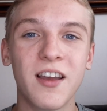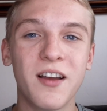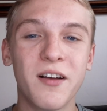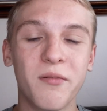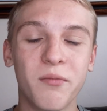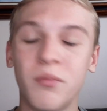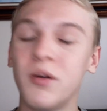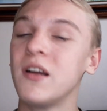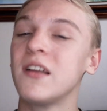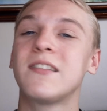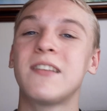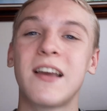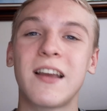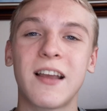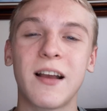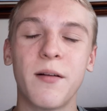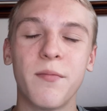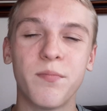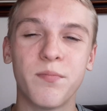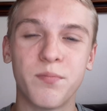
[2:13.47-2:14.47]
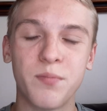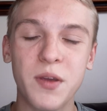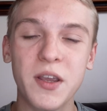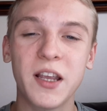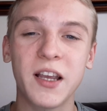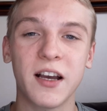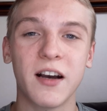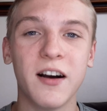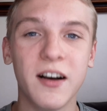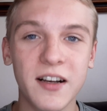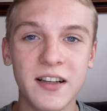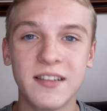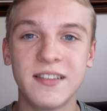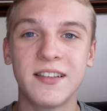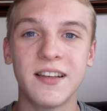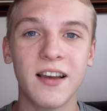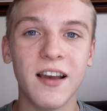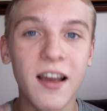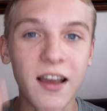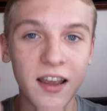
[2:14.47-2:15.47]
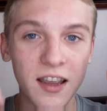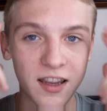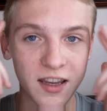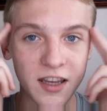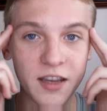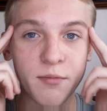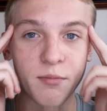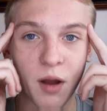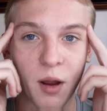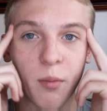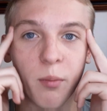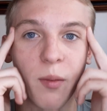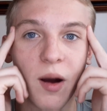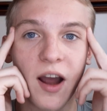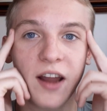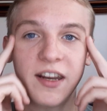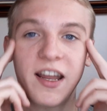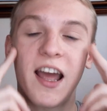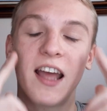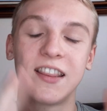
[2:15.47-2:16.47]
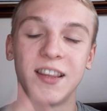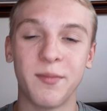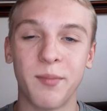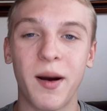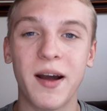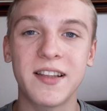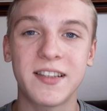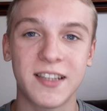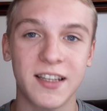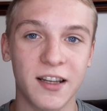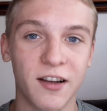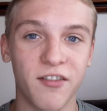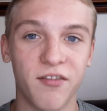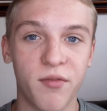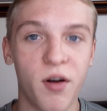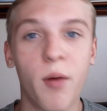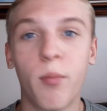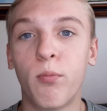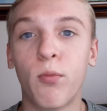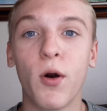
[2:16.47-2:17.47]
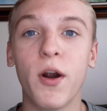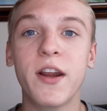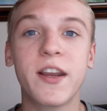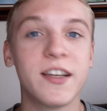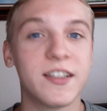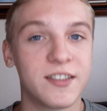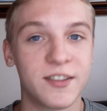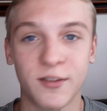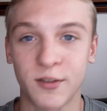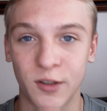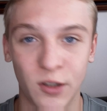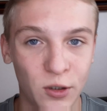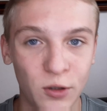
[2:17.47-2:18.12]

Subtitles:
but it's like because in my mind I had the mindset of a break is just